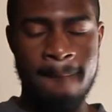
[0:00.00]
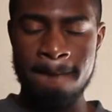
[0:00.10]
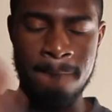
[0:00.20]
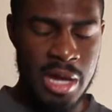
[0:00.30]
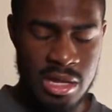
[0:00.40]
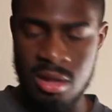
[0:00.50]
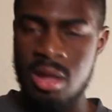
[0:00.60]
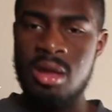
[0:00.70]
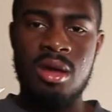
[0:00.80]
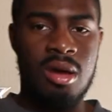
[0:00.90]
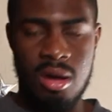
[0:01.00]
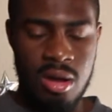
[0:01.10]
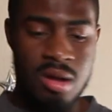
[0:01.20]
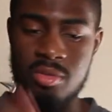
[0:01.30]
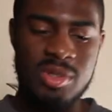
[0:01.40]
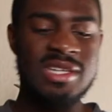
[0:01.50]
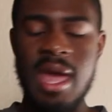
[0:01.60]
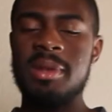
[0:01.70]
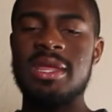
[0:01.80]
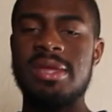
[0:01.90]
But um, we just
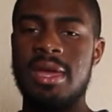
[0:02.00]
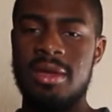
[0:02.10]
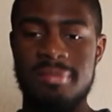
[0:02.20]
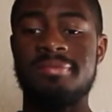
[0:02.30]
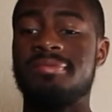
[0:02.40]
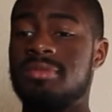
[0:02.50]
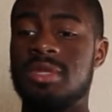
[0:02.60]
got to play the game.